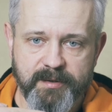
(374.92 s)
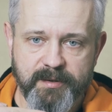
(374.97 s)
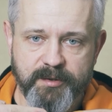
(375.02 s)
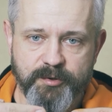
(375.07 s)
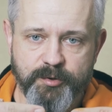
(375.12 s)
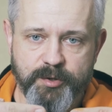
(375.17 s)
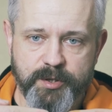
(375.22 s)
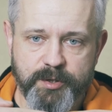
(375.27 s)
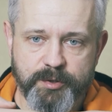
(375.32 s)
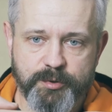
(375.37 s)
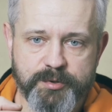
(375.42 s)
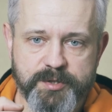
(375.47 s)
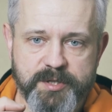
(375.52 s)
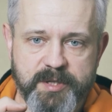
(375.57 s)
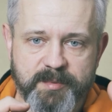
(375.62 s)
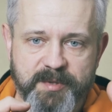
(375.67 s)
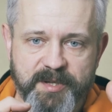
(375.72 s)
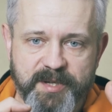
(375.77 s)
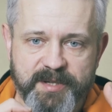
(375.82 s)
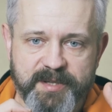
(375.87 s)
you can use
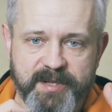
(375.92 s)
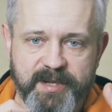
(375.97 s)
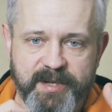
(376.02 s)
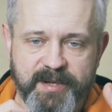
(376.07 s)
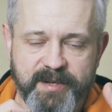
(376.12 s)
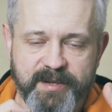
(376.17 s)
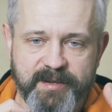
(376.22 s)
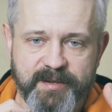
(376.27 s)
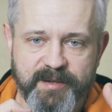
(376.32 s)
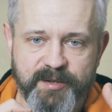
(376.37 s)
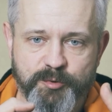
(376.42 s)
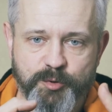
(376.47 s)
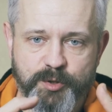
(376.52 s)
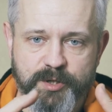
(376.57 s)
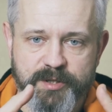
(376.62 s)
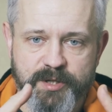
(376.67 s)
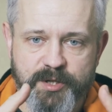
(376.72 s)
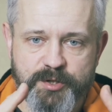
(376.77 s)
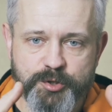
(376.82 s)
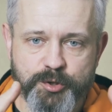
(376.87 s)
them like that and you
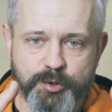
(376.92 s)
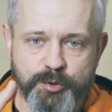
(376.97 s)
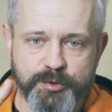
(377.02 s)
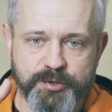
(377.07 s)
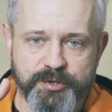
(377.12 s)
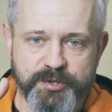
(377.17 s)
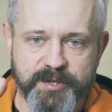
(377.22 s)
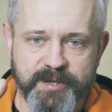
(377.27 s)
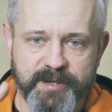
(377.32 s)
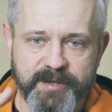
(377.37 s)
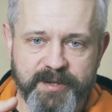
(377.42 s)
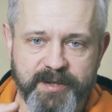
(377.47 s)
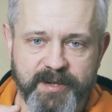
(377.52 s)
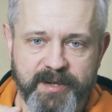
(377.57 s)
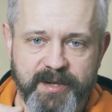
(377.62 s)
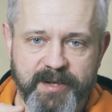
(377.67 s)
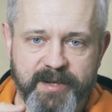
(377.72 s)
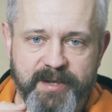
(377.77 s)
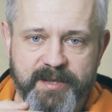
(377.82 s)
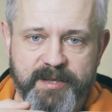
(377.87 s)
can adjust
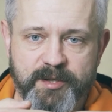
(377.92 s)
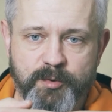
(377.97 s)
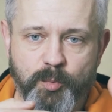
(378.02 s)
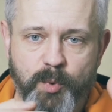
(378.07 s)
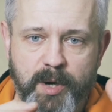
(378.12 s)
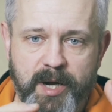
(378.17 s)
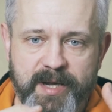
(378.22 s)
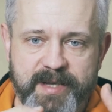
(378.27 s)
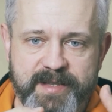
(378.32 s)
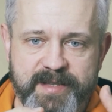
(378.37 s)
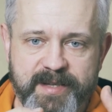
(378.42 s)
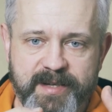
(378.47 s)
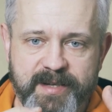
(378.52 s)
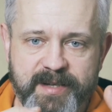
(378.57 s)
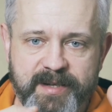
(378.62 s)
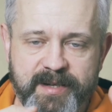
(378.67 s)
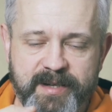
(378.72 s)
the wide